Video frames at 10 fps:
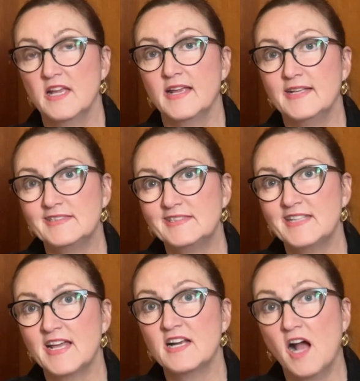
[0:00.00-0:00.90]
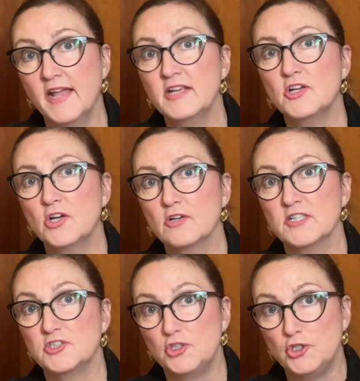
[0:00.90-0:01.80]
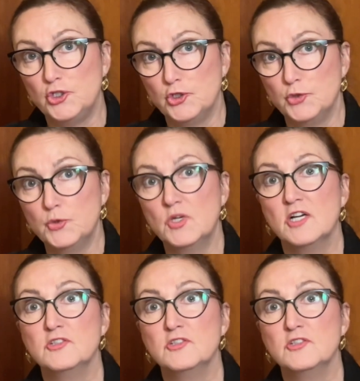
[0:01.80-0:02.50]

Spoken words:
Instead, I encourage you